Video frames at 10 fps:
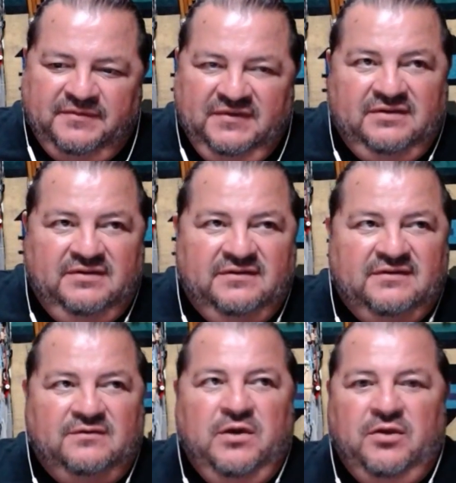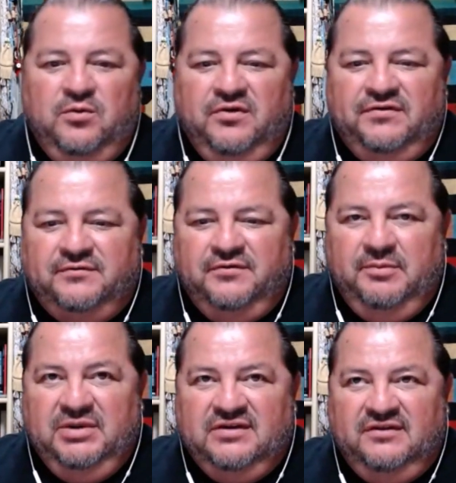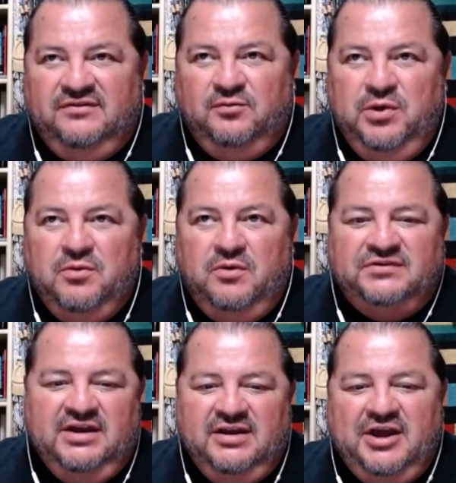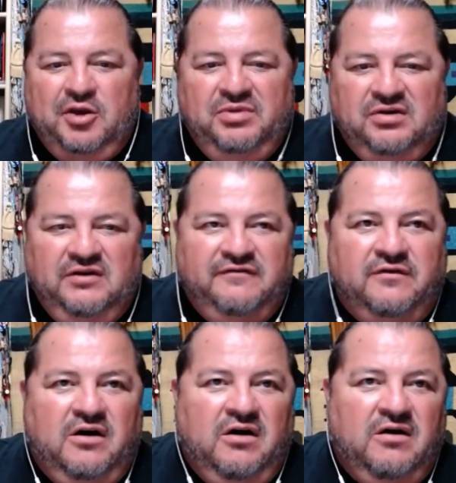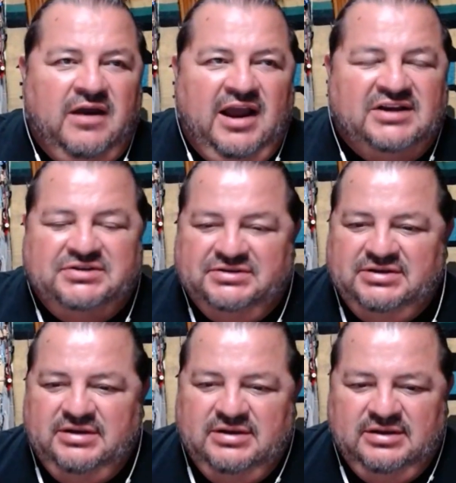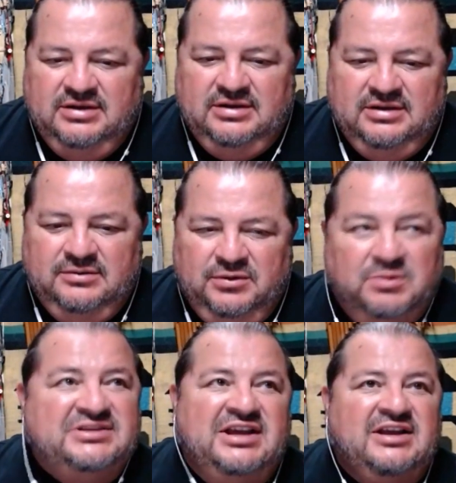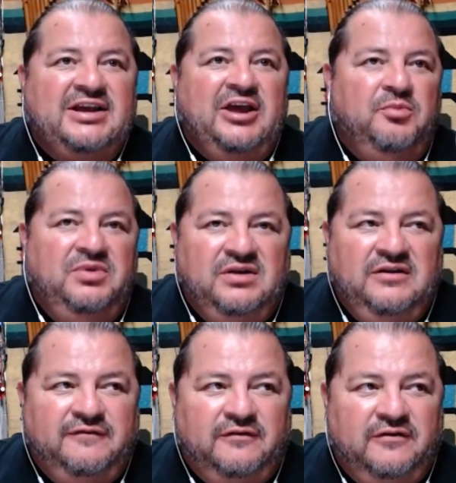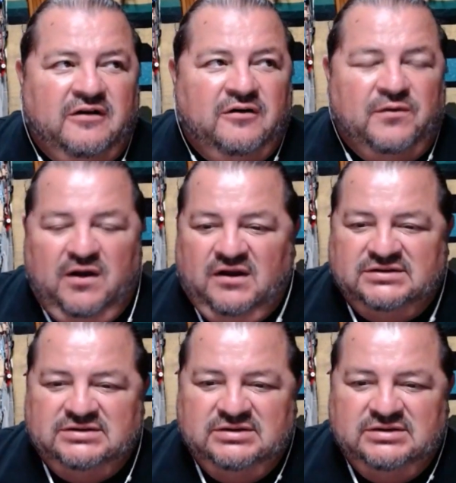This is why the world screwed up, because we won't take accountability for our actions. We won't take accountability for our wrongs.